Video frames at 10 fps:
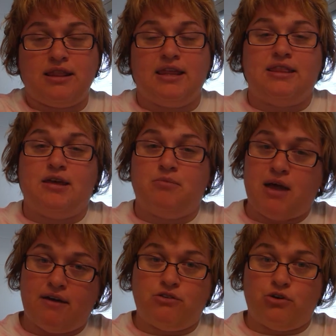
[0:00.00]
let them
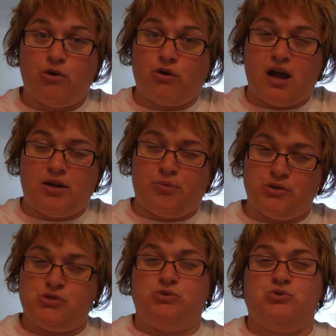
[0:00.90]
have their own kind of
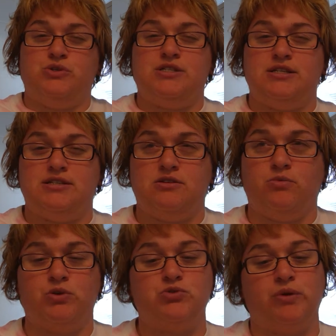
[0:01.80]
personal choices
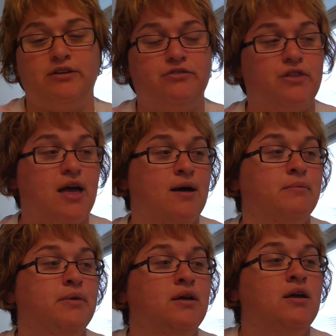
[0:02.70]
and what's right for
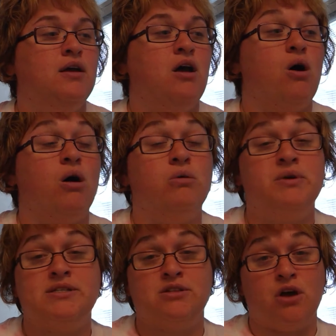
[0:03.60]
them.
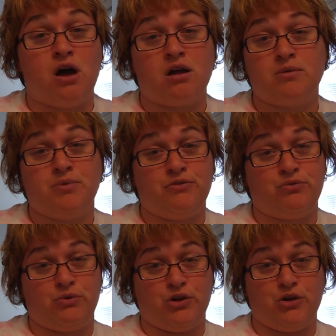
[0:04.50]
Always knock
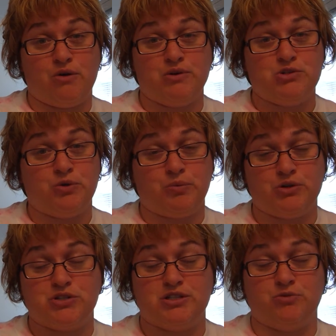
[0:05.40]
before you go into a
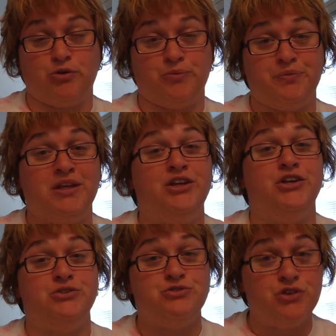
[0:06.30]
person's room.
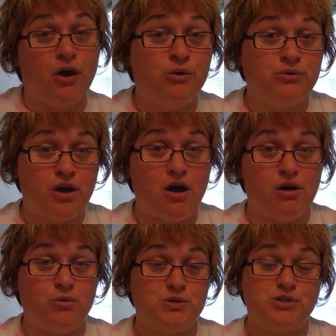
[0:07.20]
You don't
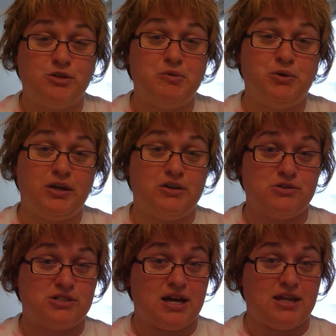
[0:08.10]
know what's going to be on the
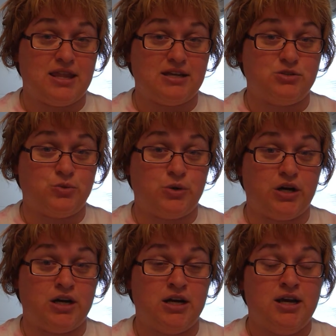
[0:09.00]
other side of that
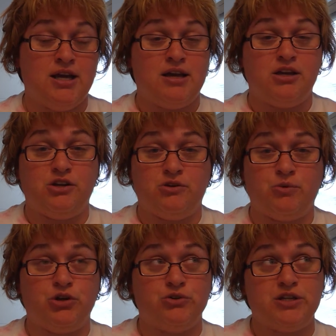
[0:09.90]
door.
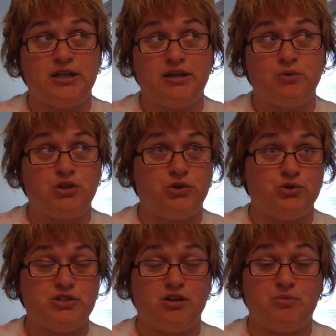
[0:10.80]
When you're dealing with a
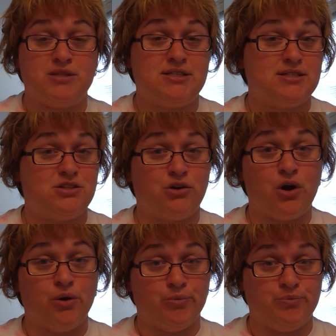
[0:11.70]
nursing home, this is their
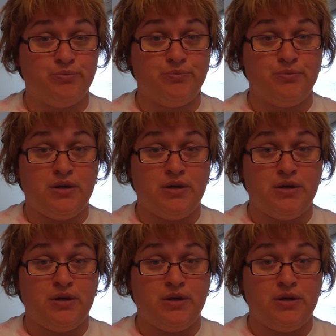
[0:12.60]
home.